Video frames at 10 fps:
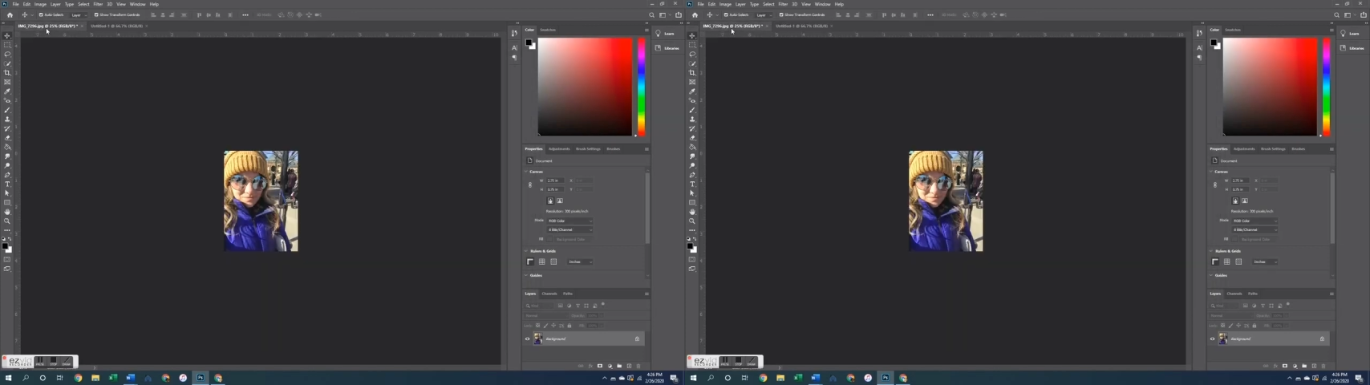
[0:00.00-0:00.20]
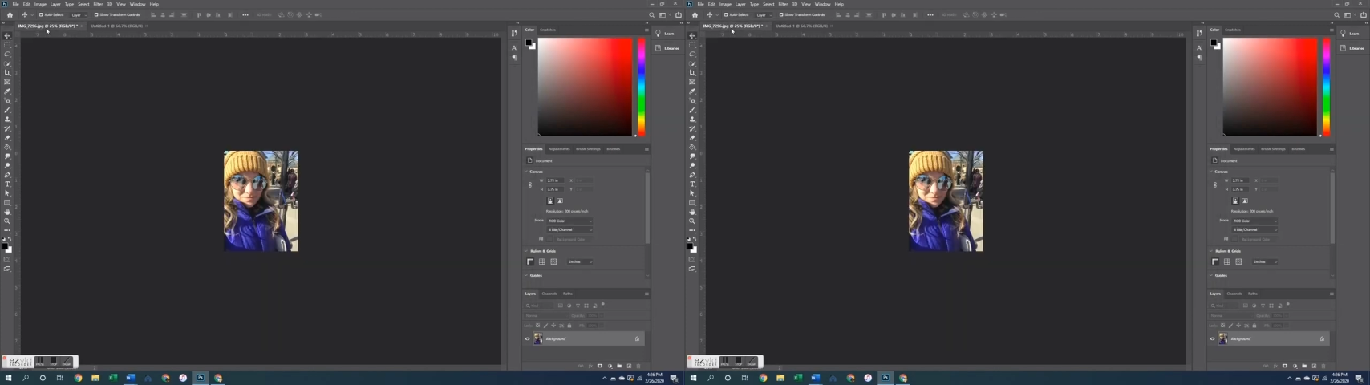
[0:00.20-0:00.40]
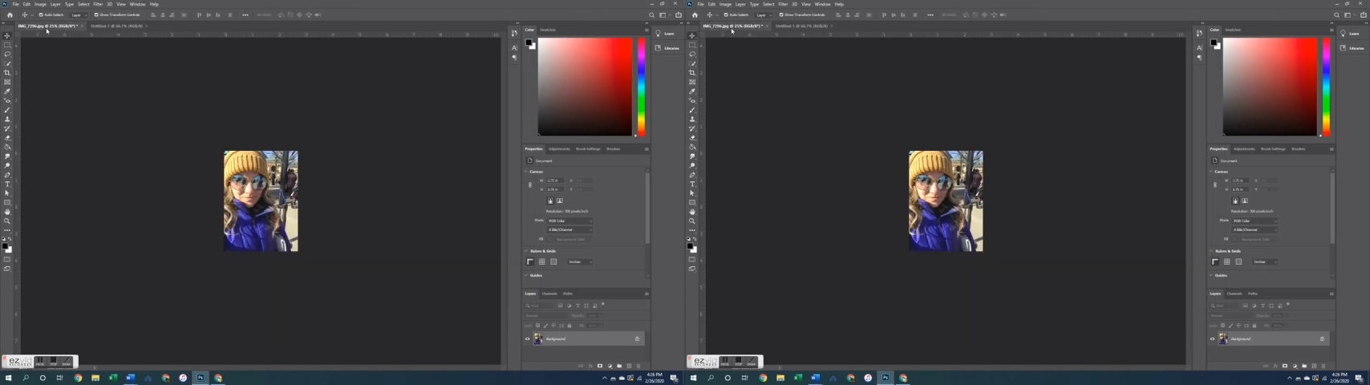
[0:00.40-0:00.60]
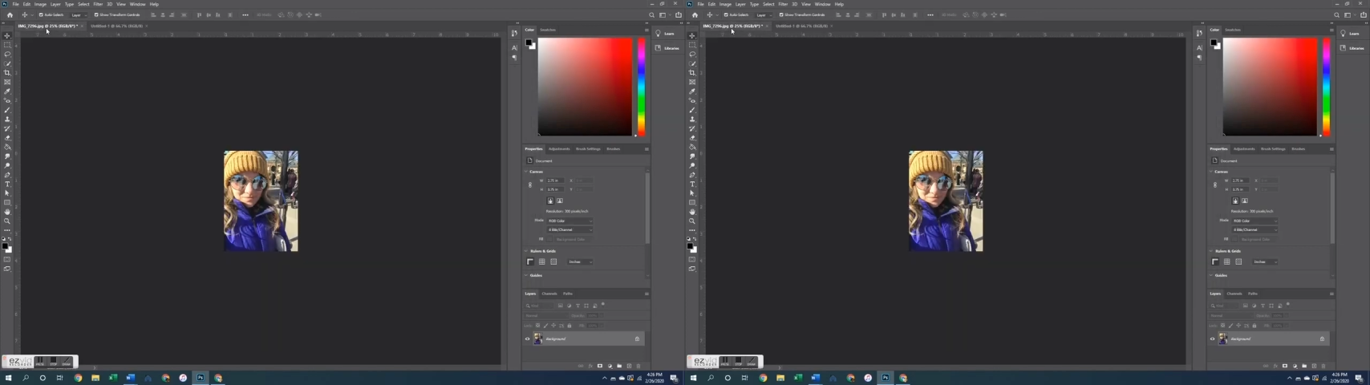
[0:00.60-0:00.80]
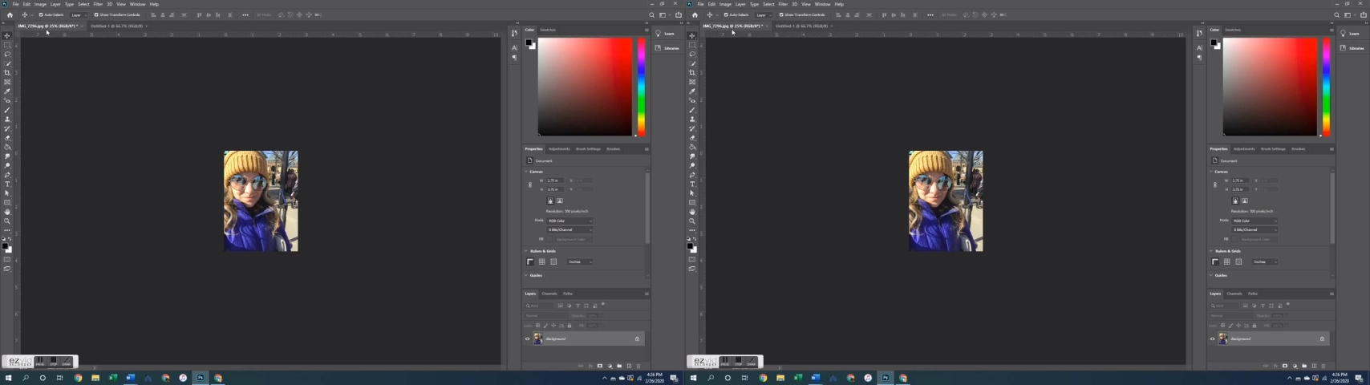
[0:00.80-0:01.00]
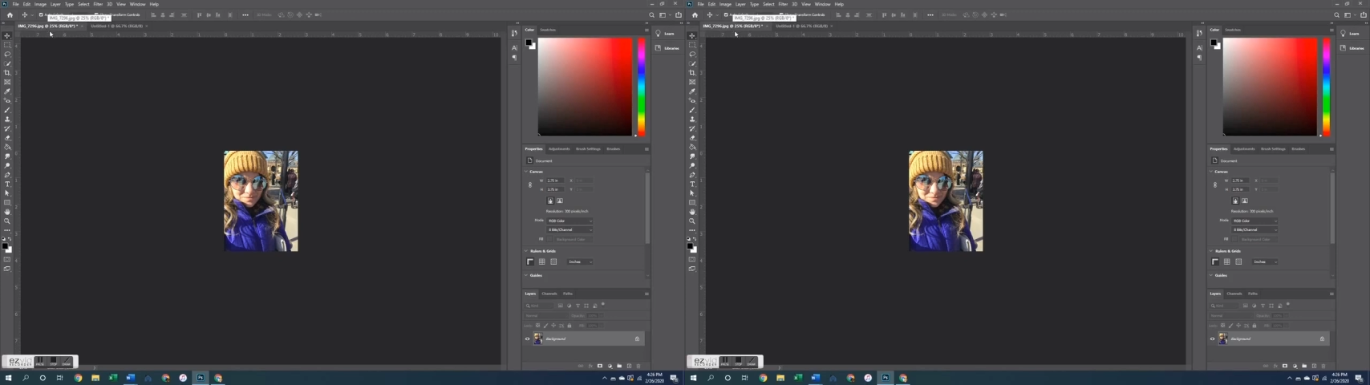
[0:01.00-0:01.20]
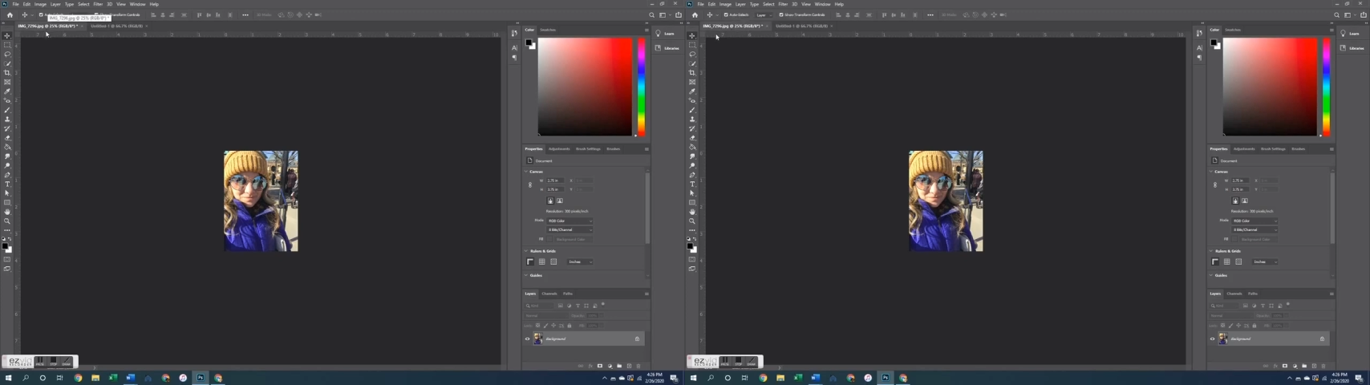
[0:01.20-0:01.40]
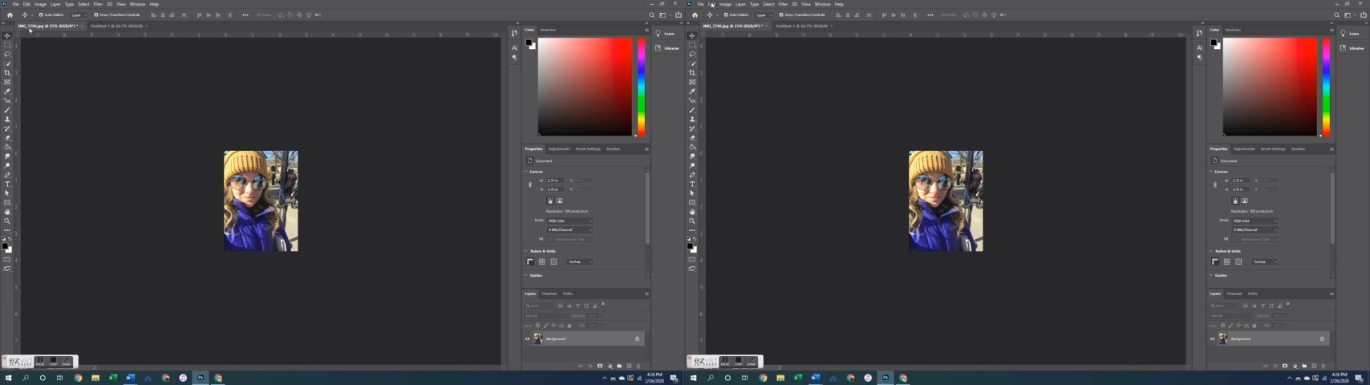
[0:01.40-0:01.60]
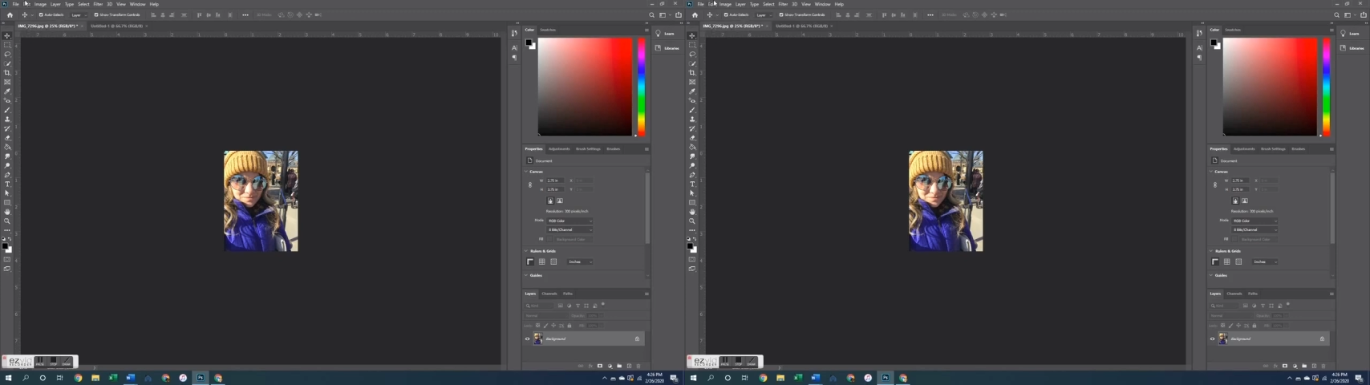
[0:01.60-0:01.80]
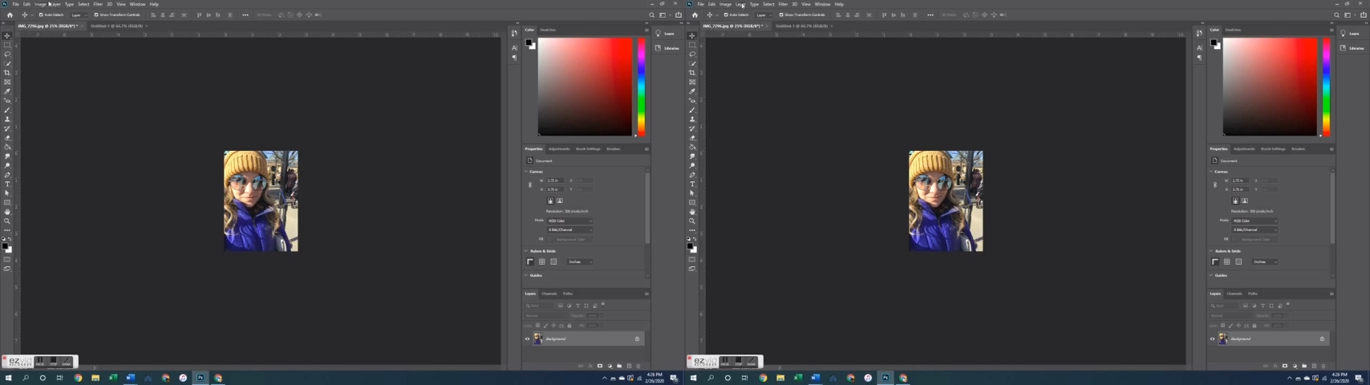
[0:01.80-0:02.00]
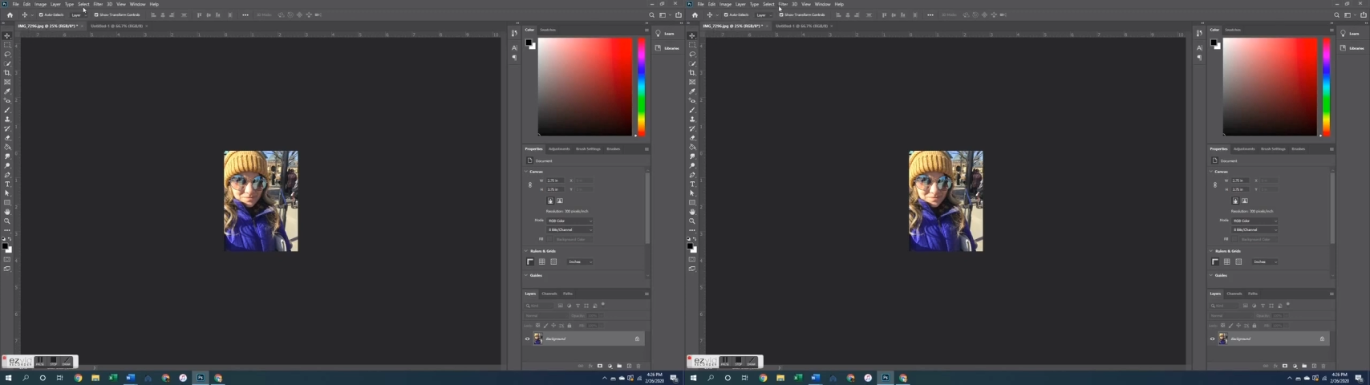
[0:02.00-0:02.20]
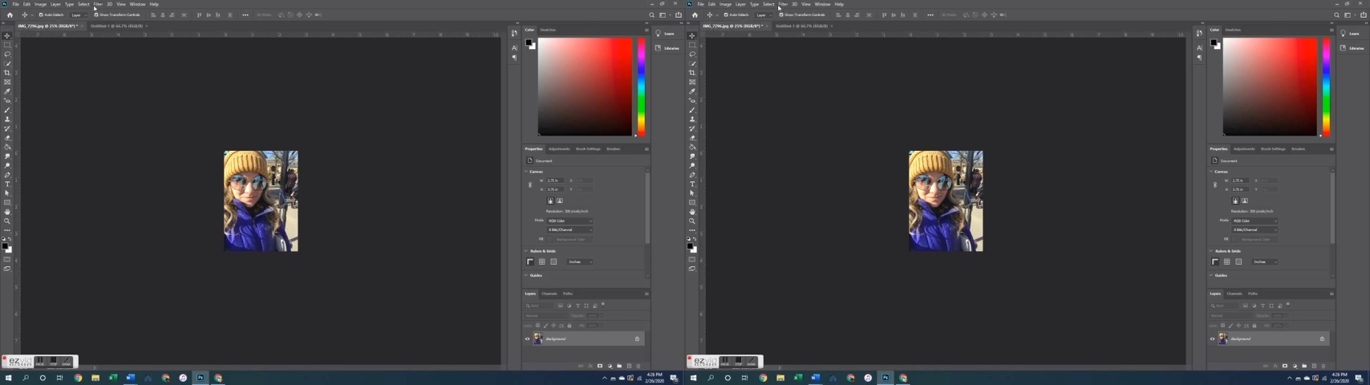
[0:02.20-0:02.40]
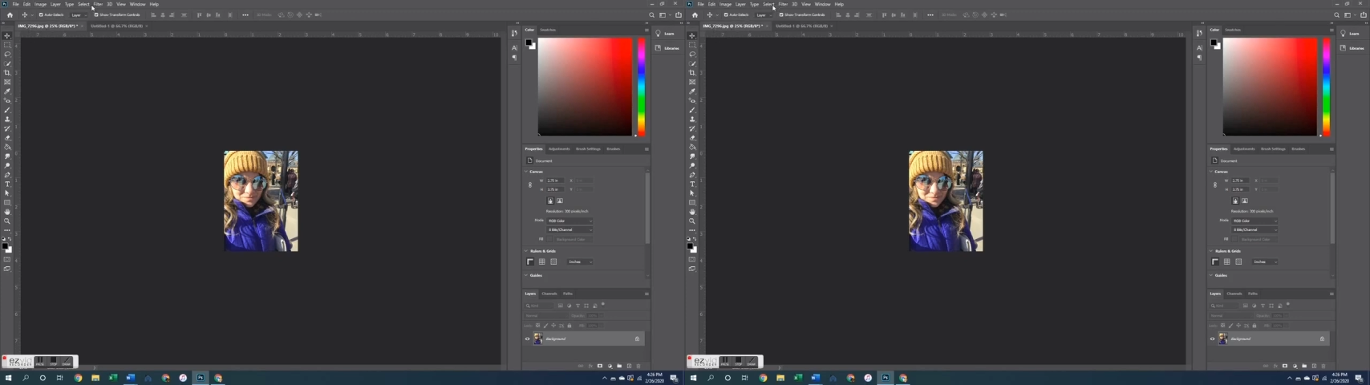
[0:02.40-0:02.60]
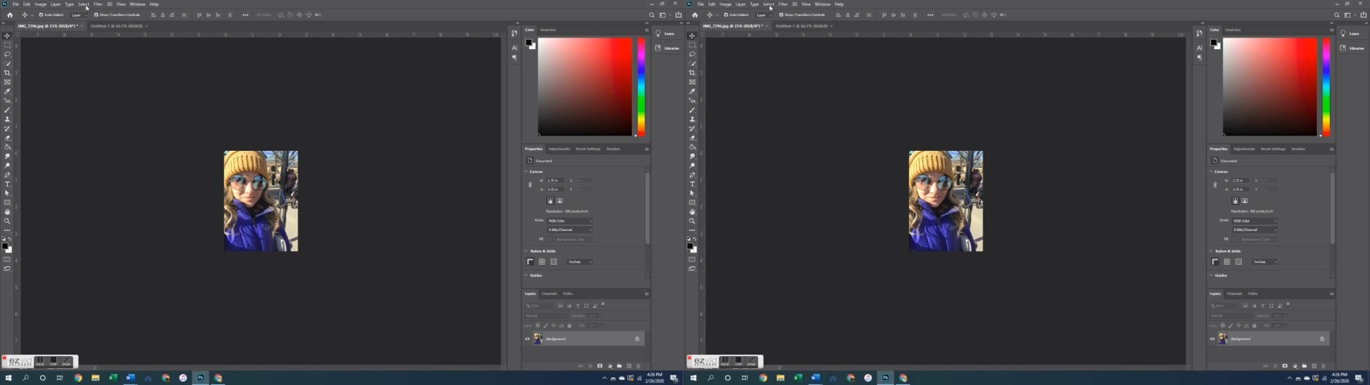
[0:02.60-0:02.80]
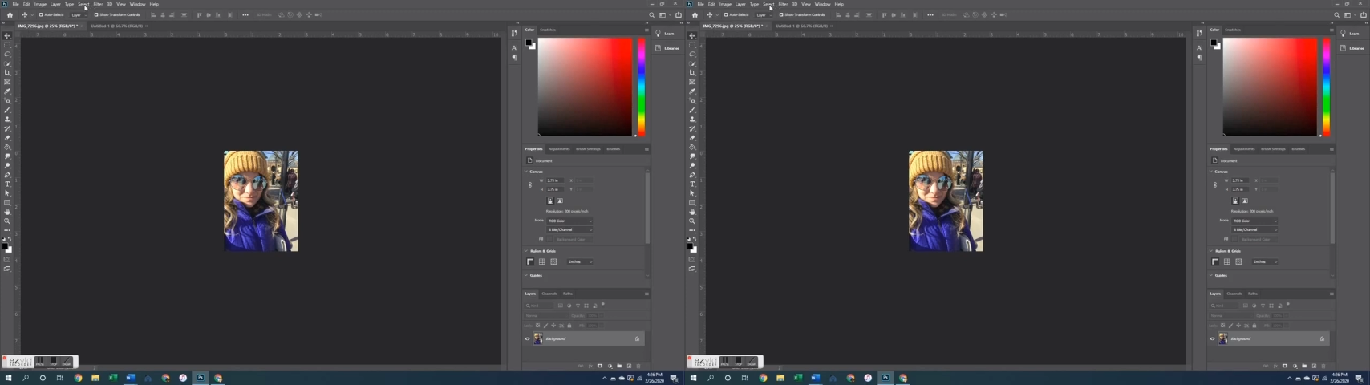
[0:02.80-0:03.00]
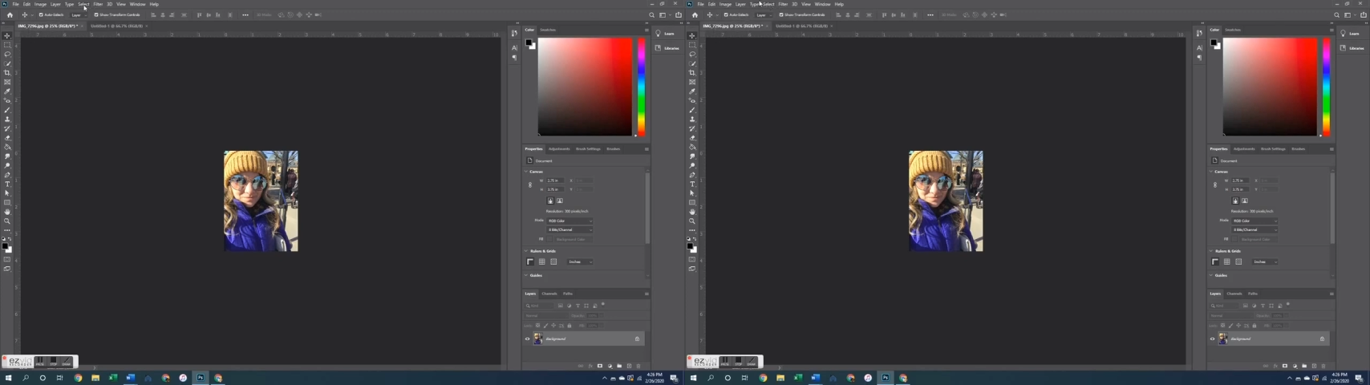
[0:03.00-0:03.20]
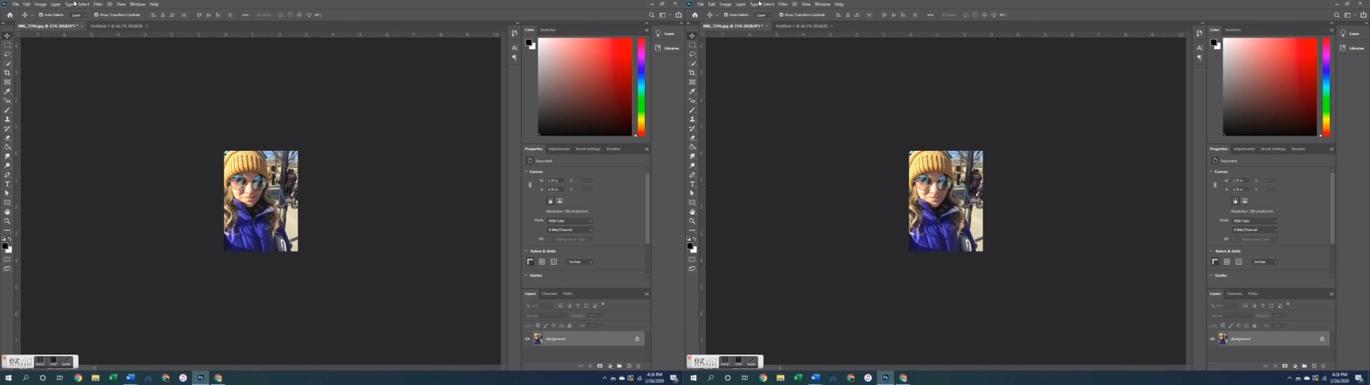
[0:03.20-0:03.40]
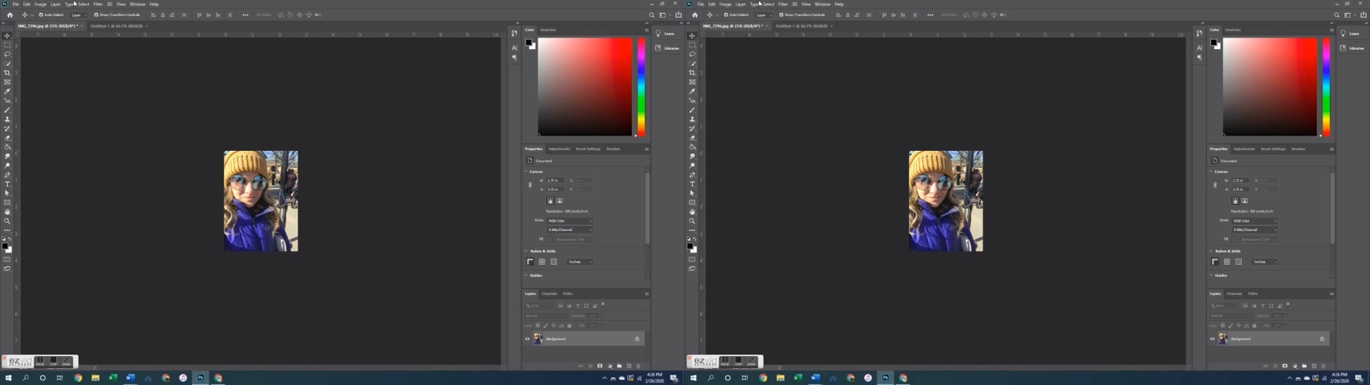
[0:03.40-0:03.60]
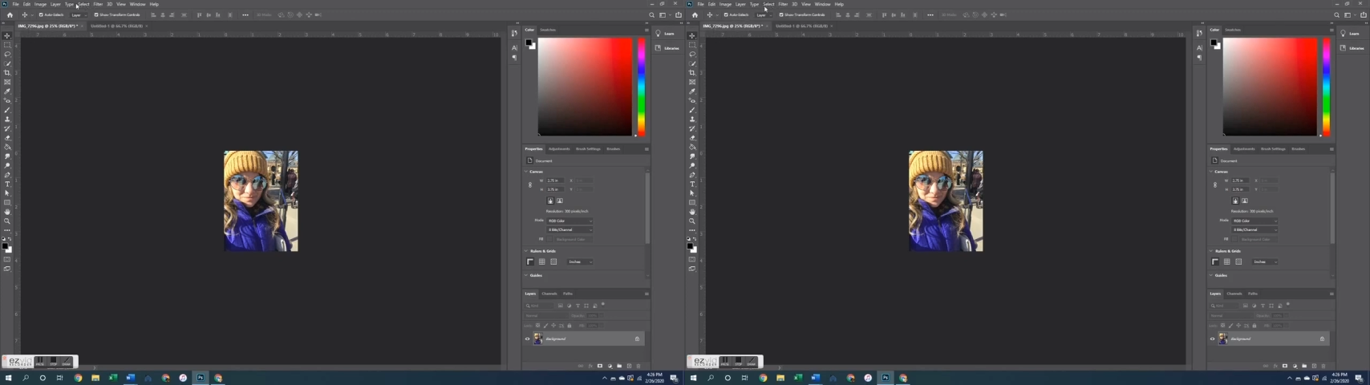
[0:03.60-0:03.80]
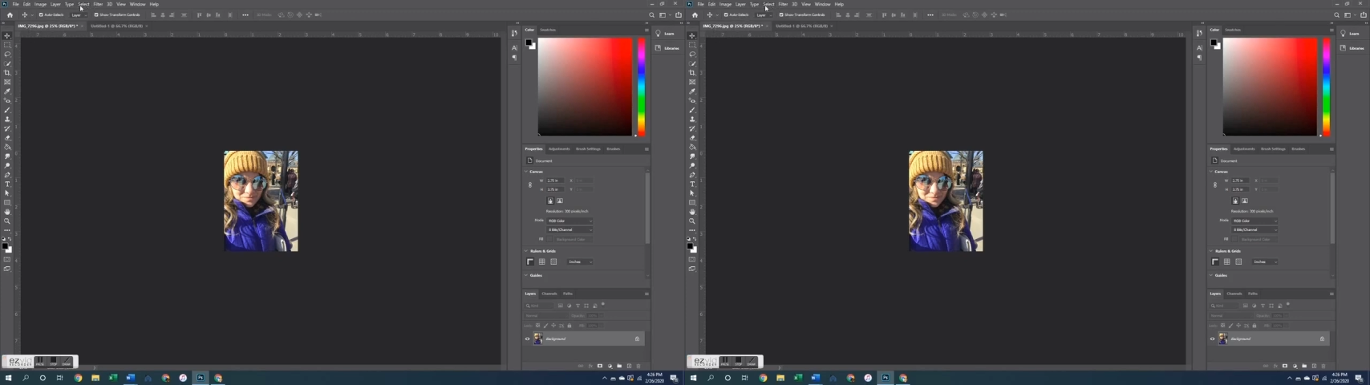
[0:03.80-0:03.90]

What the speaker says: (no speaker visible)